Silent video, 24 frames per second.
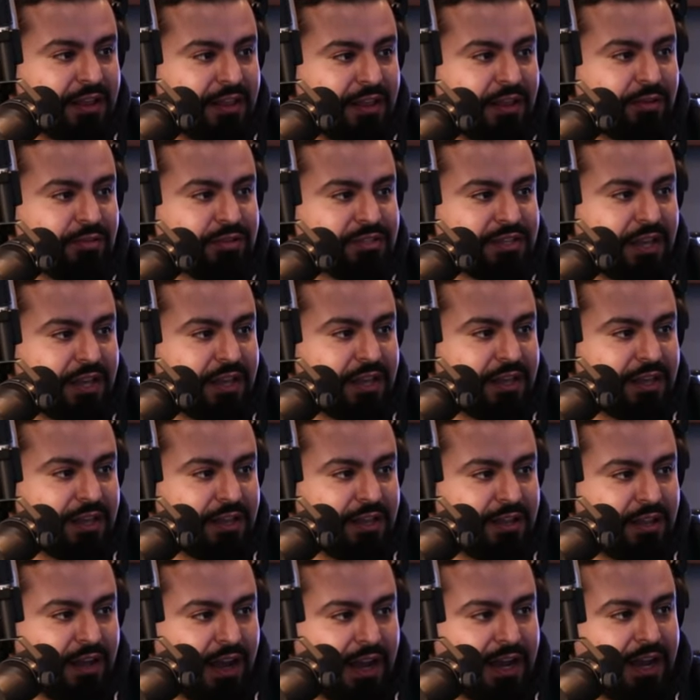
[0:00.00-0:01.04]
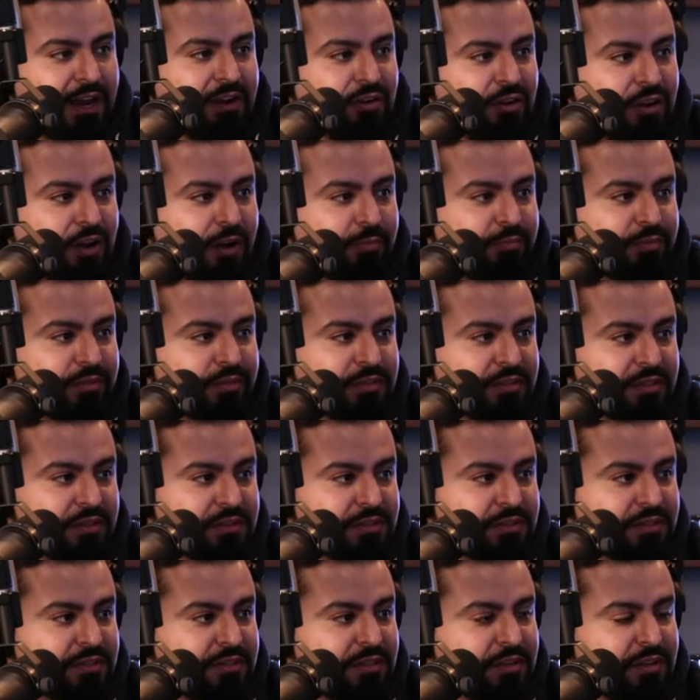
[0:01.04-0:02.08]
He was like, "I got to hook up with
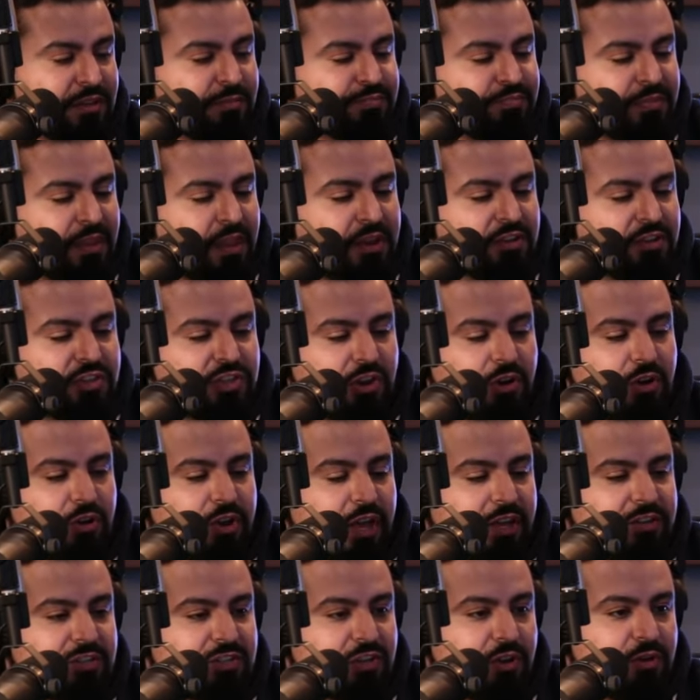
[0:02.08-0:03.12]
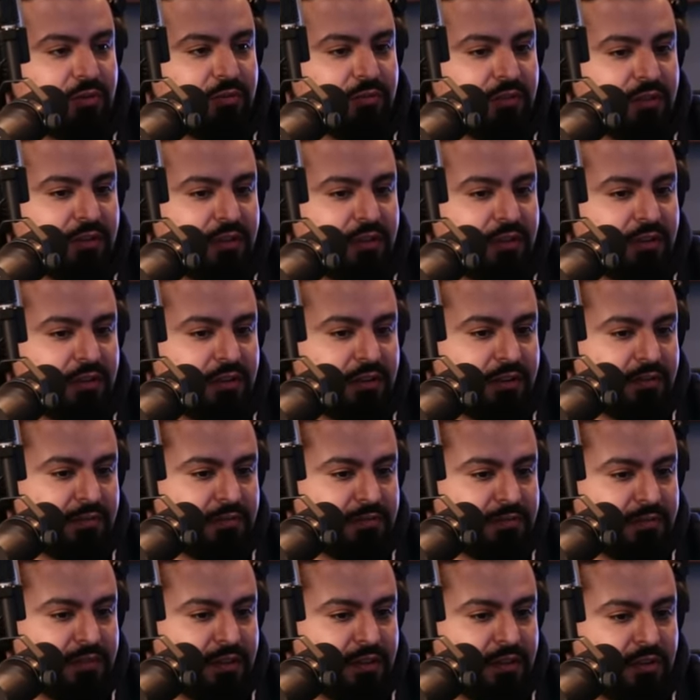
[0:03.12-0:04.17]
this." Right. okay, so
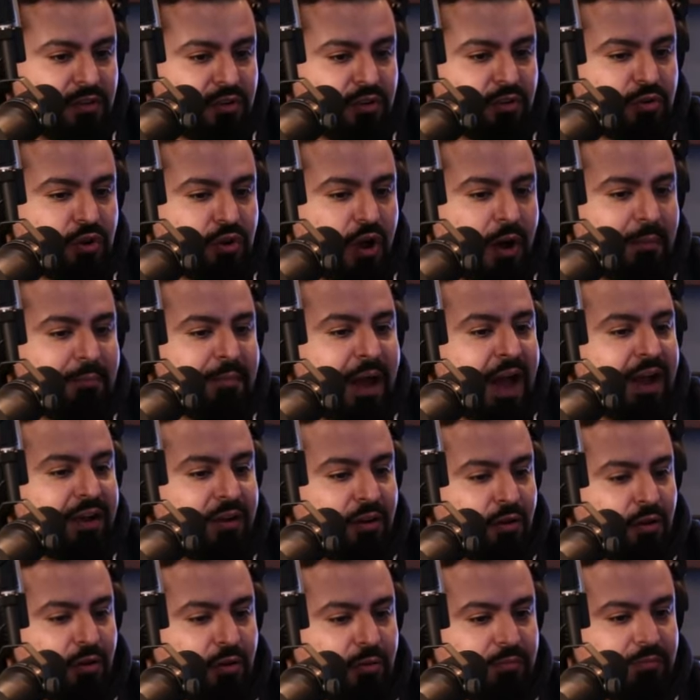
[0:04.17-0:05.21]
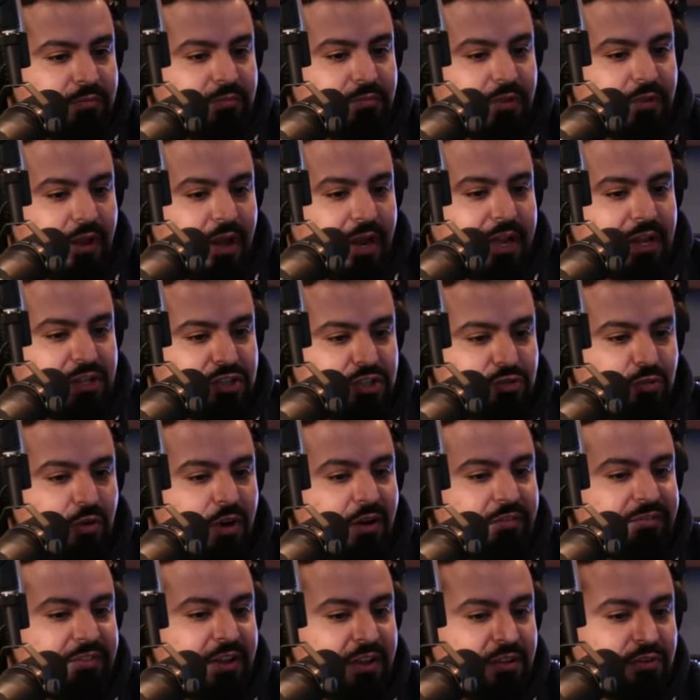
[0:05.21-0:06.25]
you come back home. I cut you
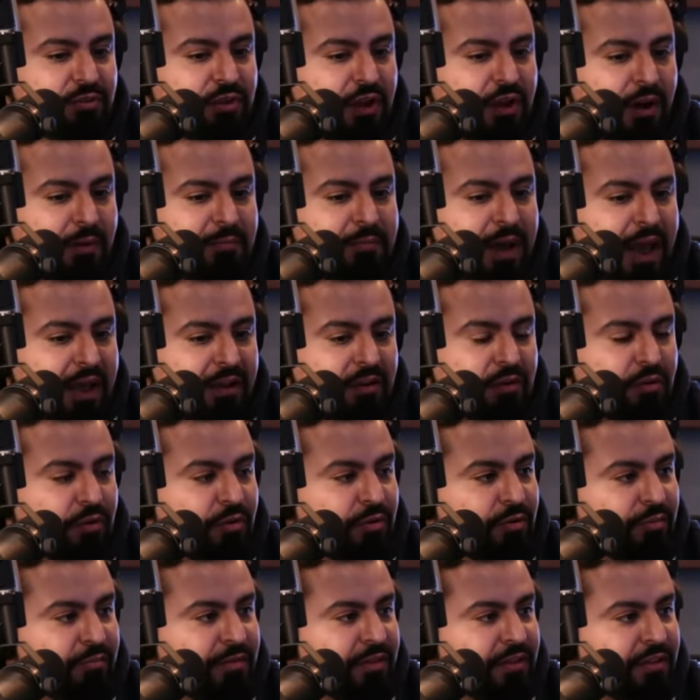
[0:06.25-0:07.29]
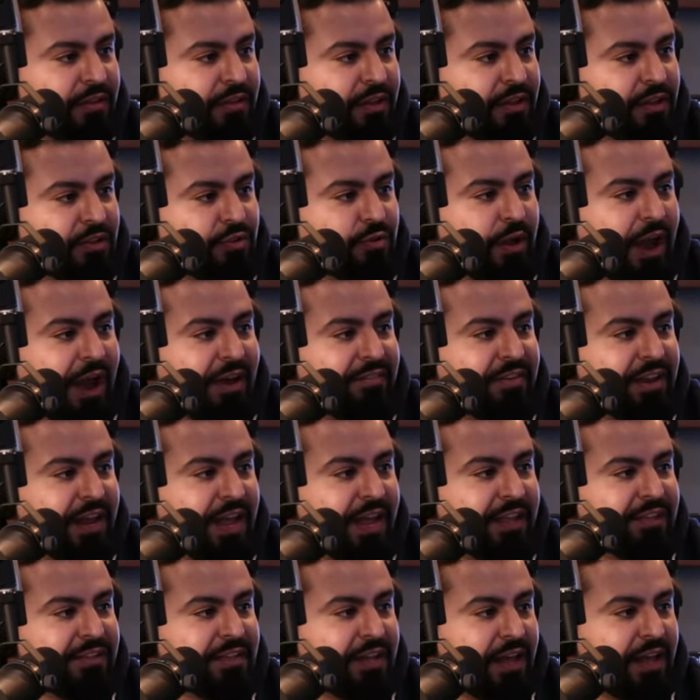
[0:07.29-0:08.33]
off there. You come back home. You have an
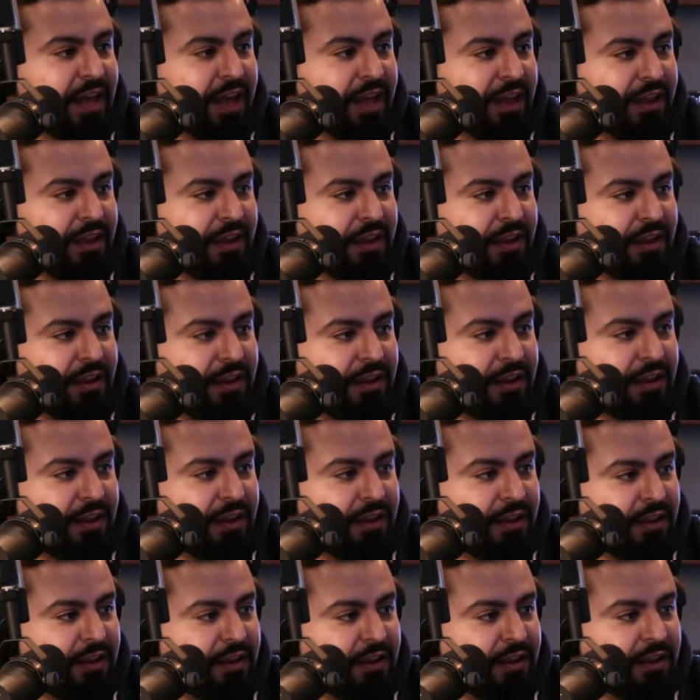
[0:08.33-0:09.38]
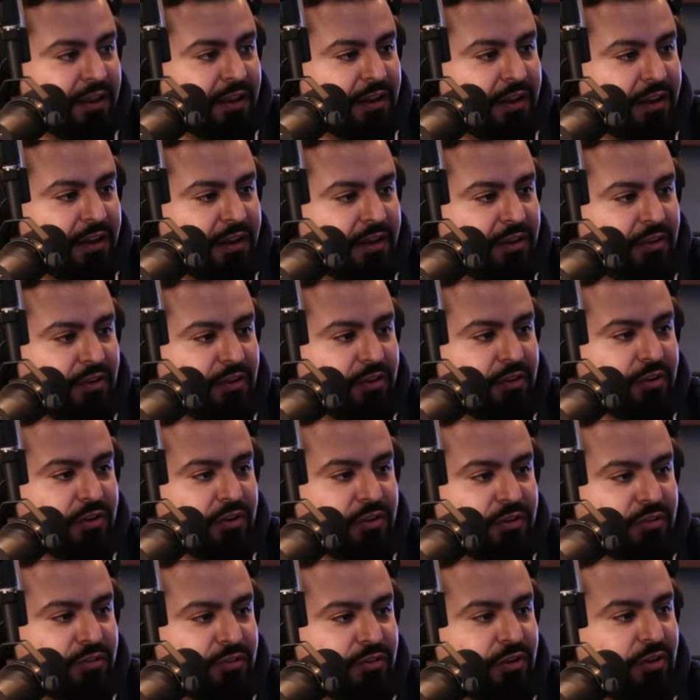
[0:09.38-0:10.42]
NDA. Yeah. You
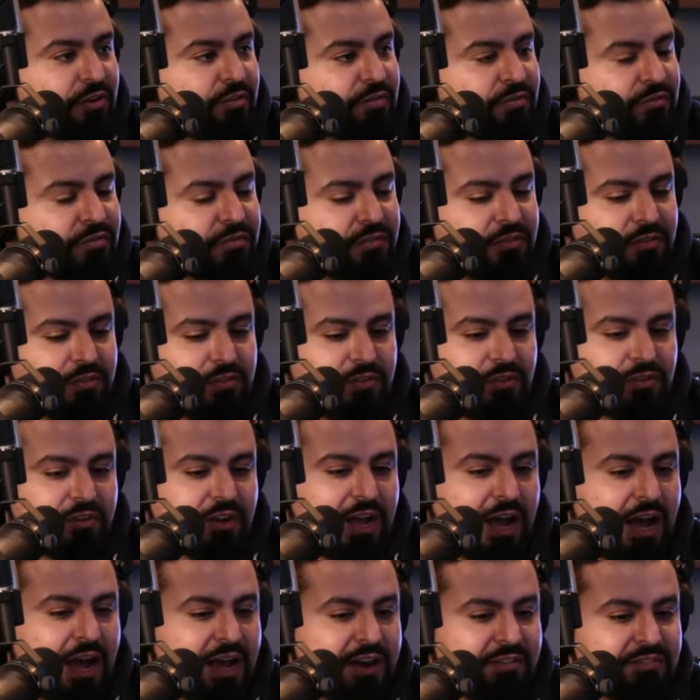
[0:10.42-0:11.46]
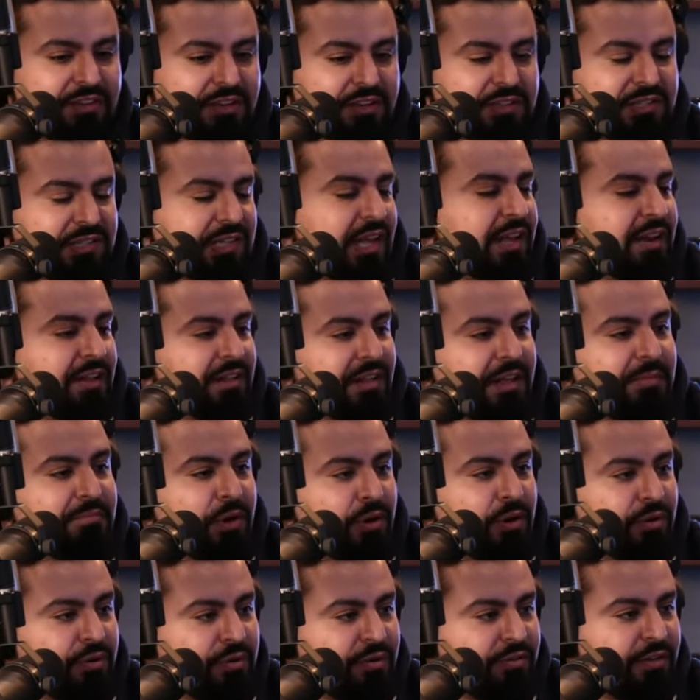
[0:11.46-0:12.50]
you don't. You're kind of in a state of
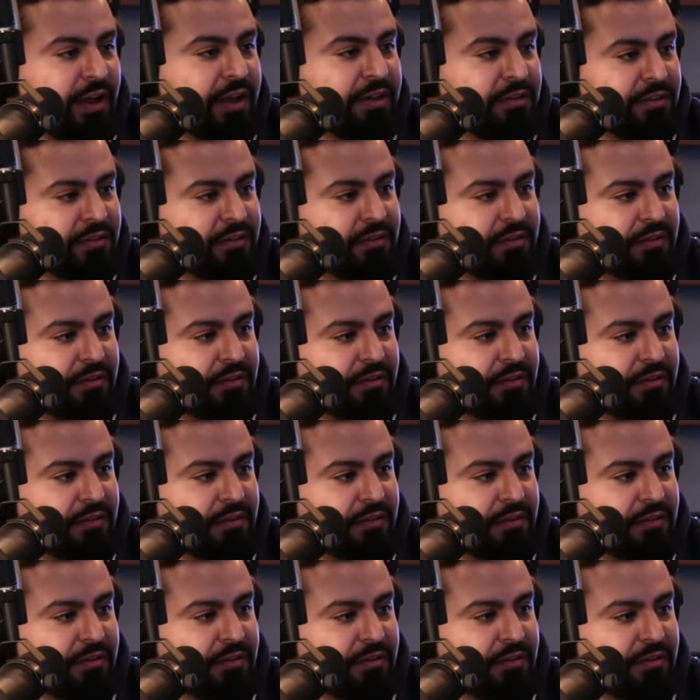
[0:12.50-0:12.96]
limbo, correct?